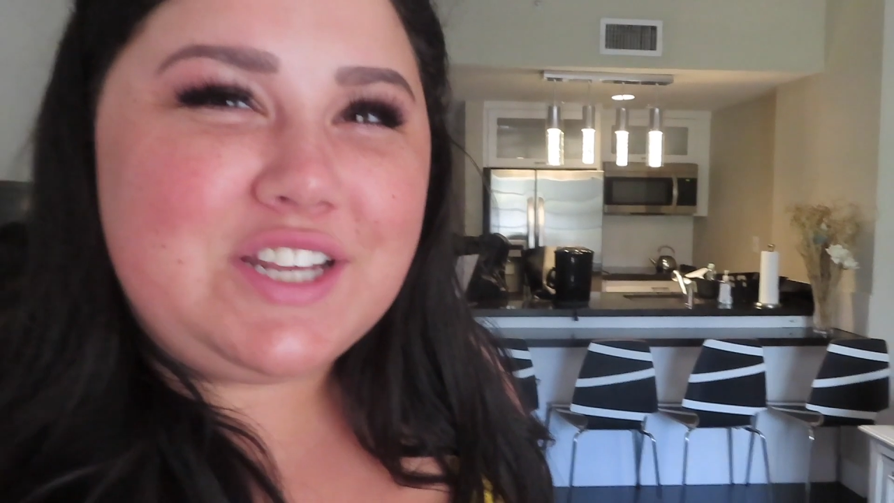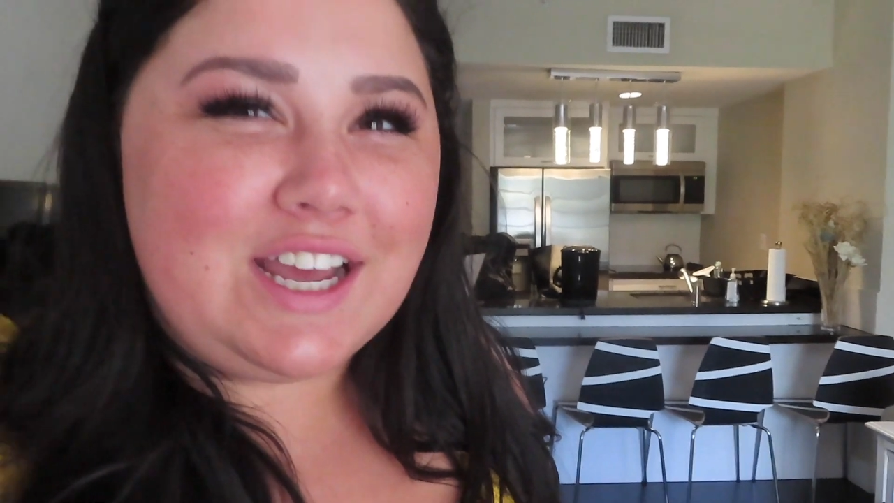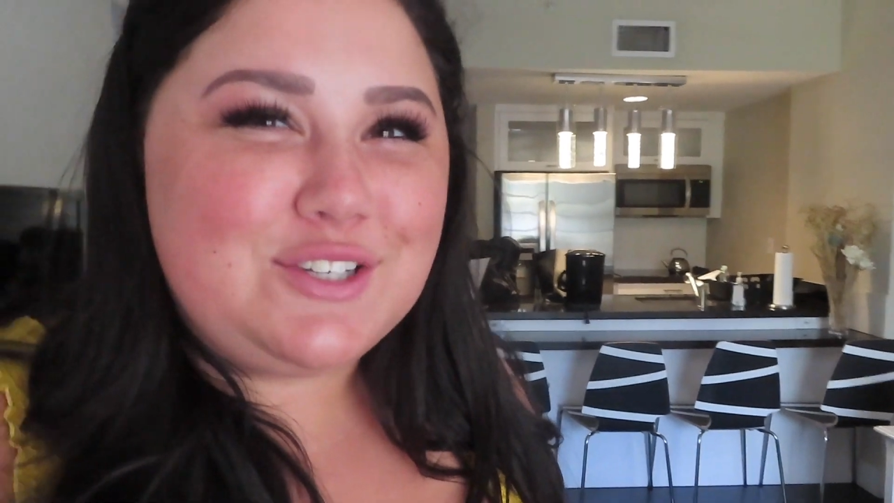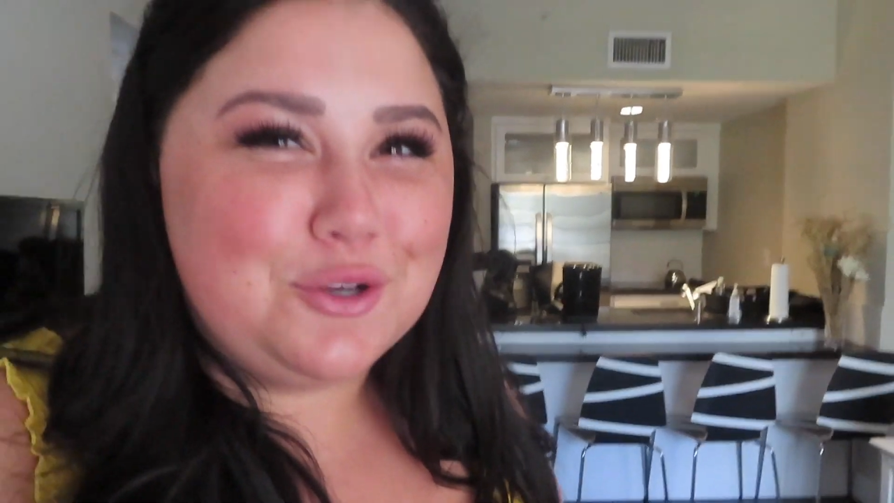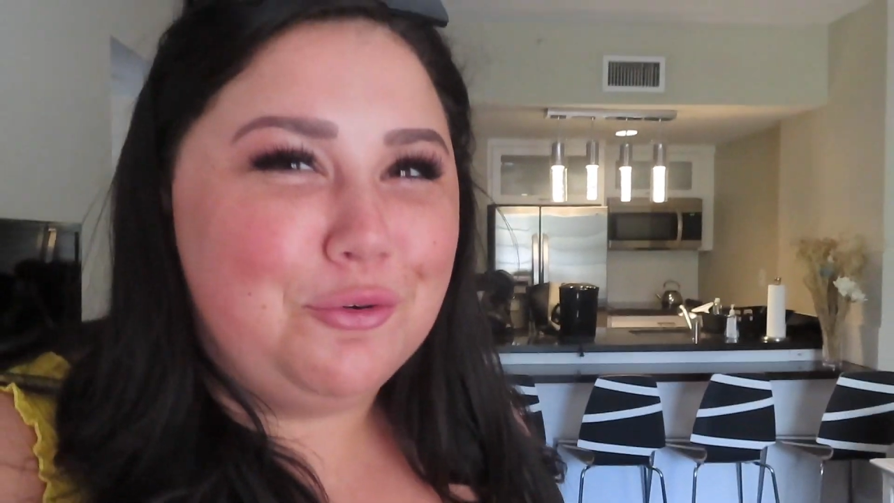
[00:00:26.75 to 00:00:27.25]

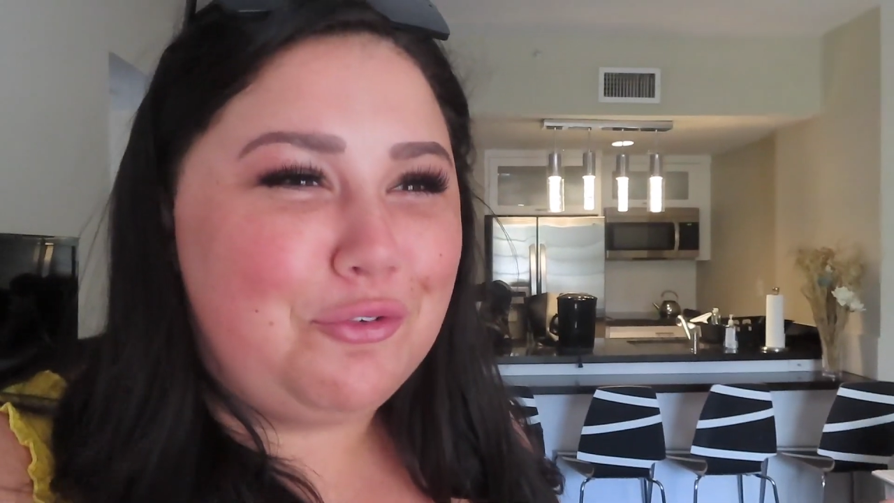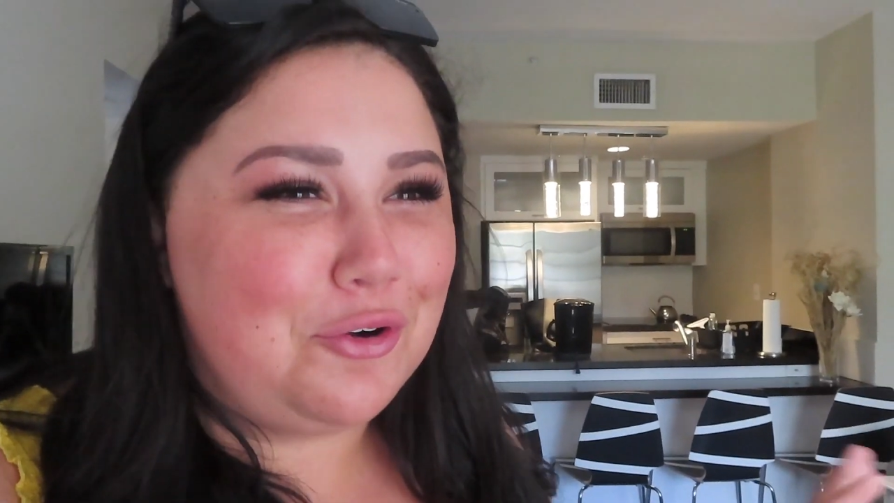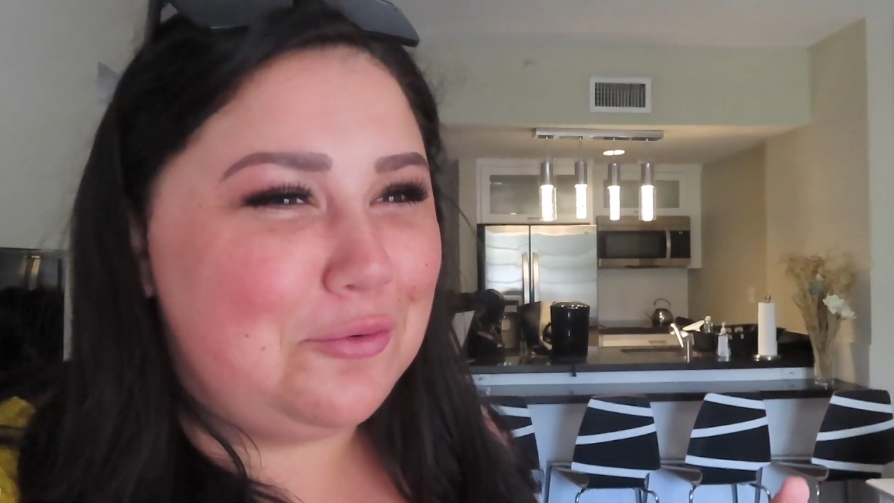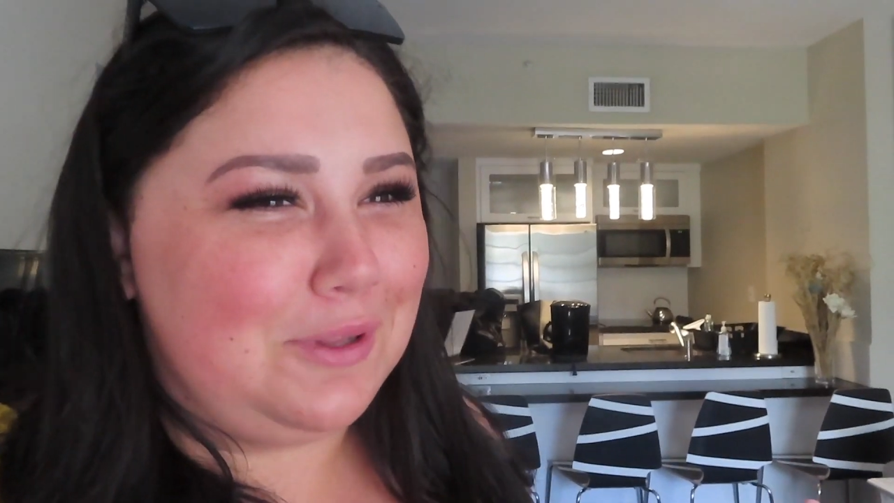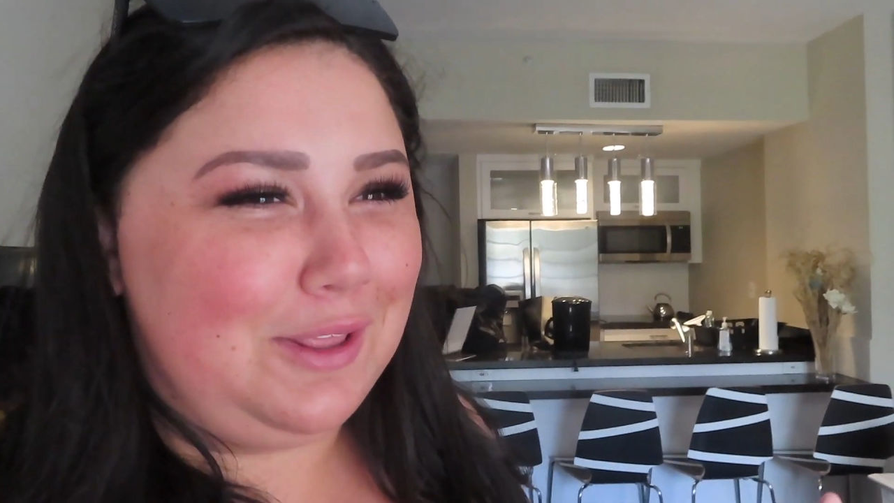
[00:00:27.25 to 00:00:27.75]
tattoo
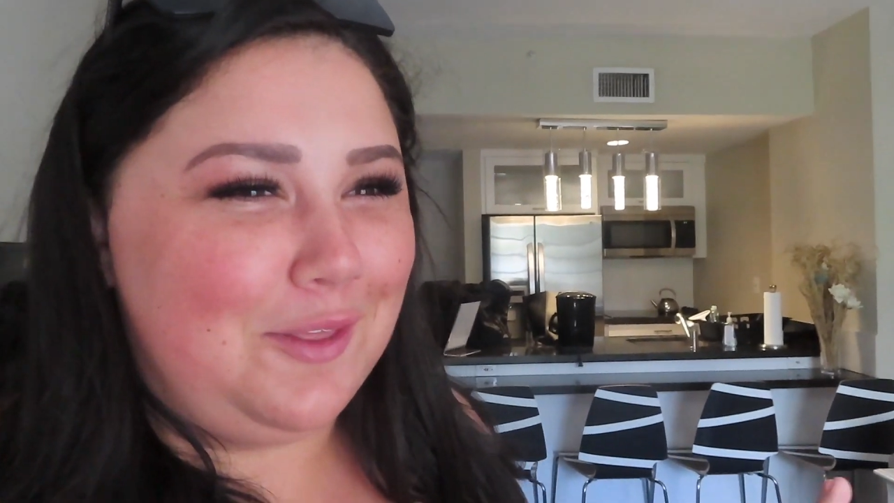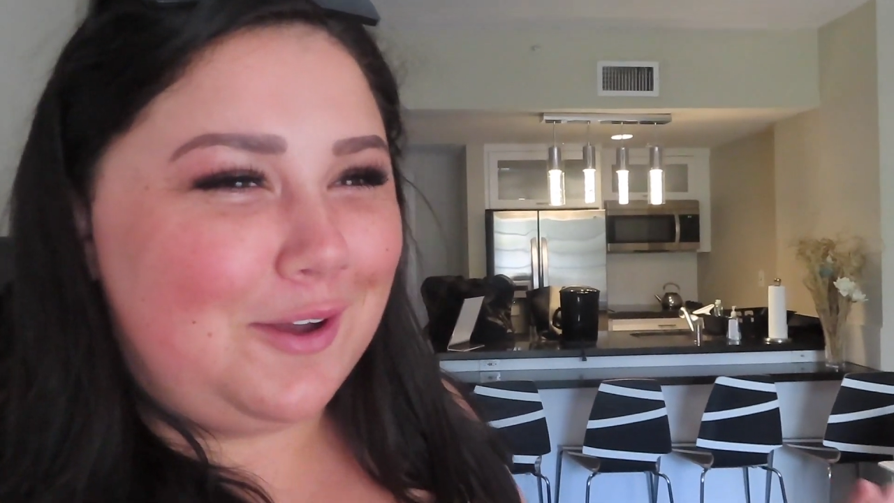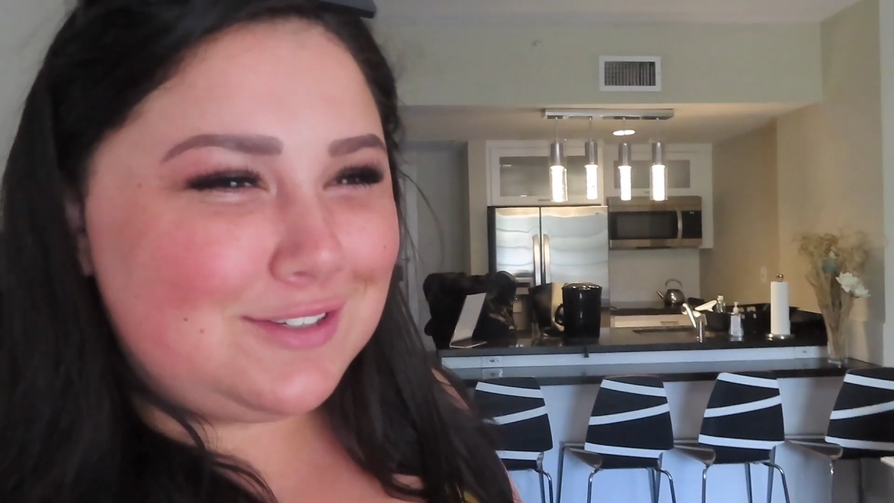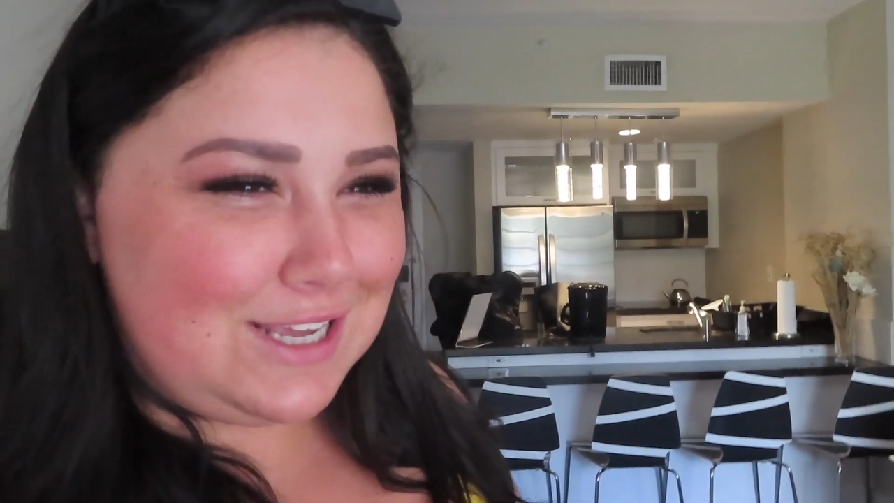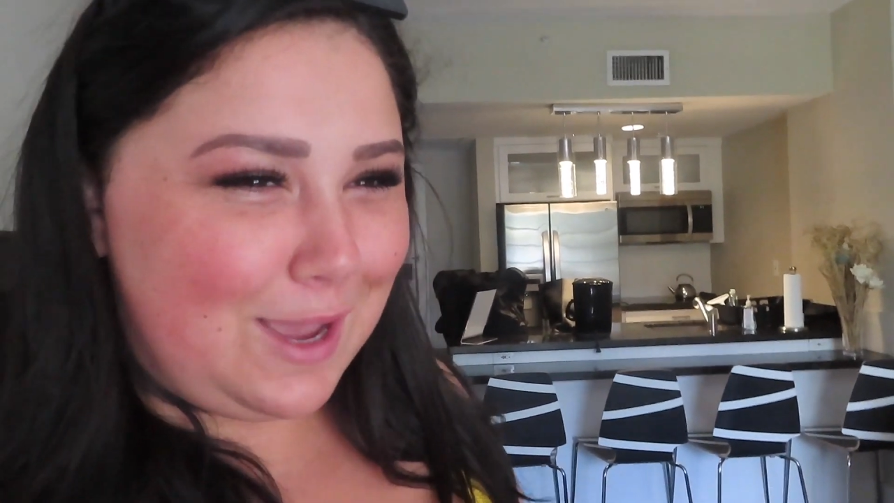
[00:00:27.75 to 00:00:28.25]
for a really
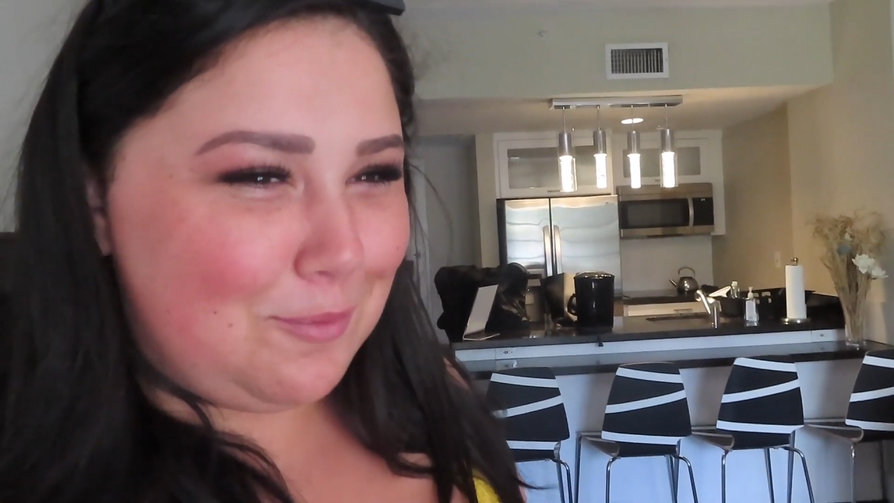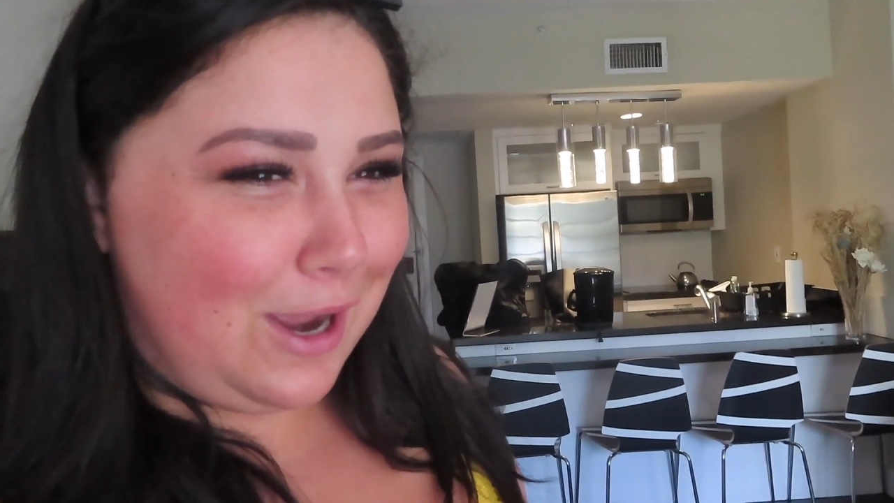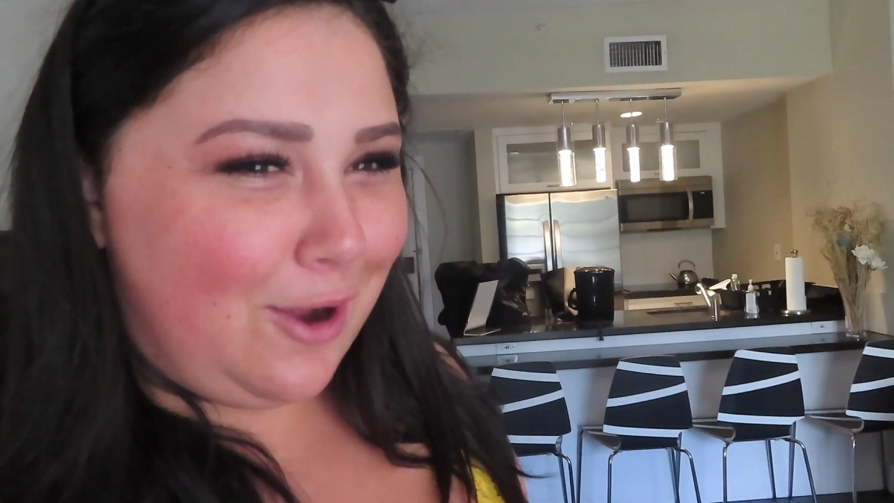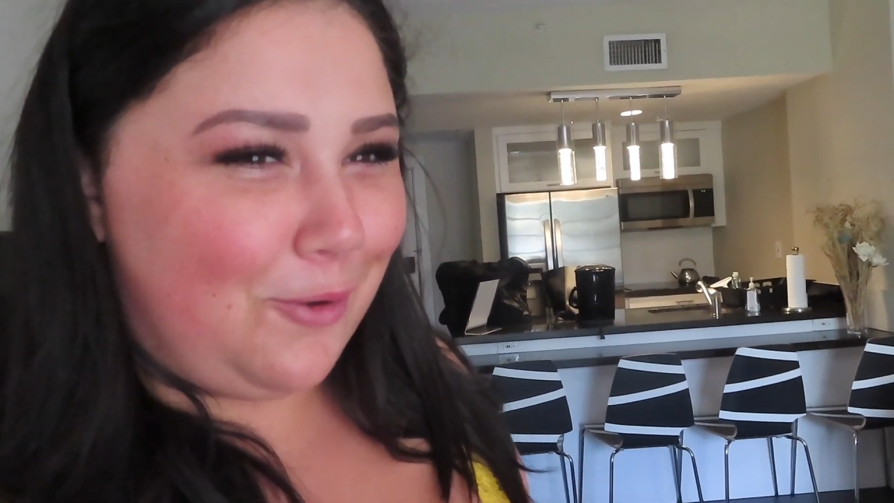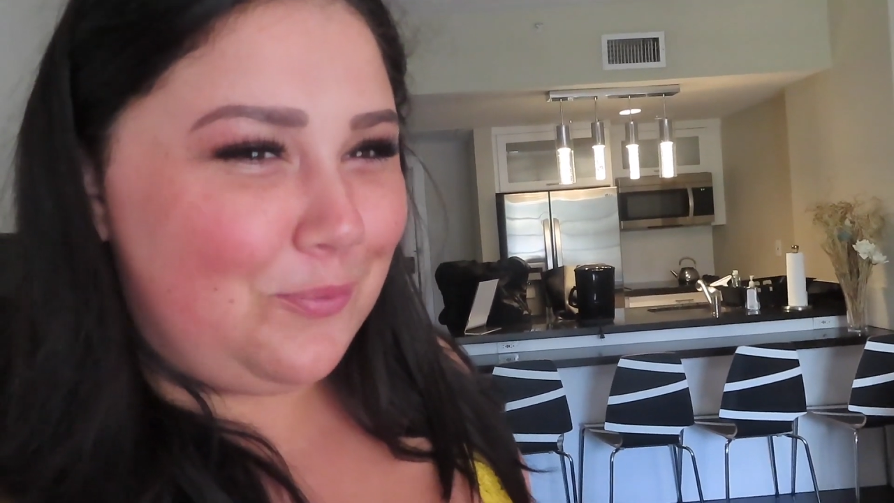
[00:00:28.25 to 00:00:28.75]
long time
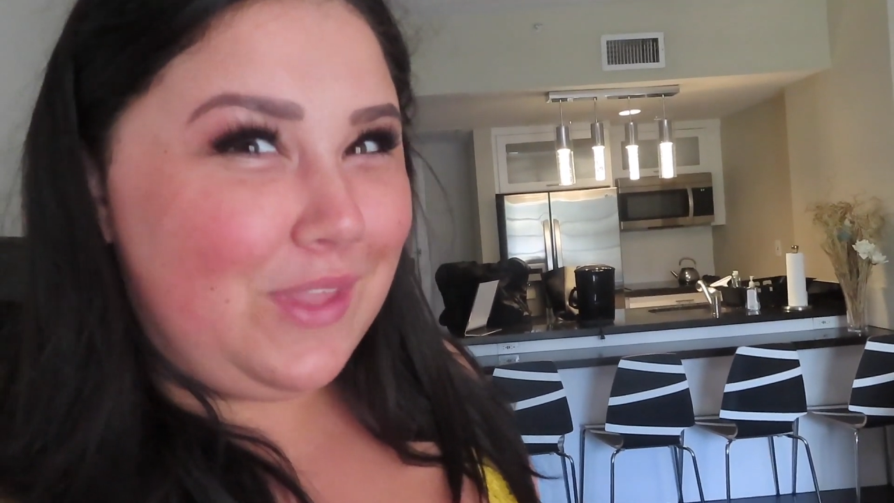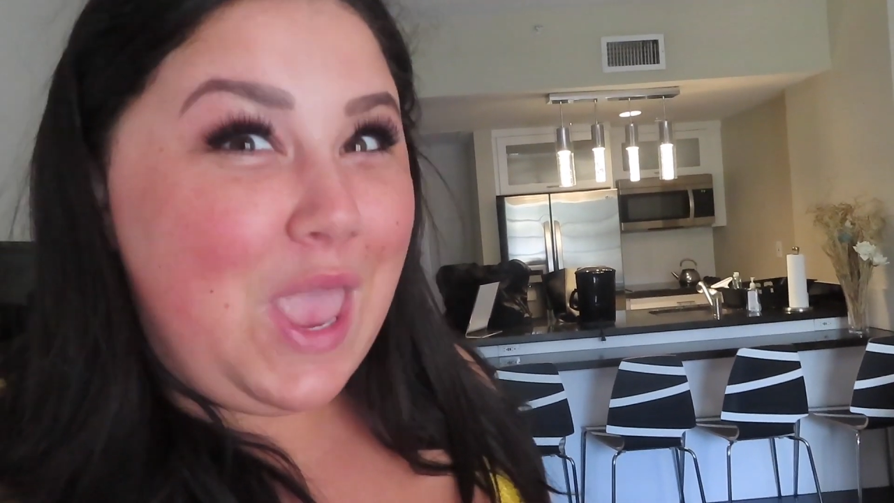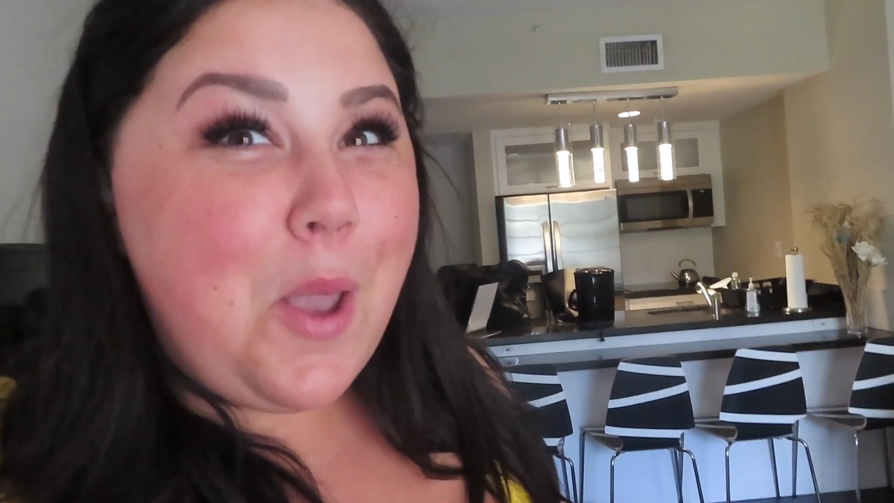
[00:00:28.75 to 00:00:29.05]
now.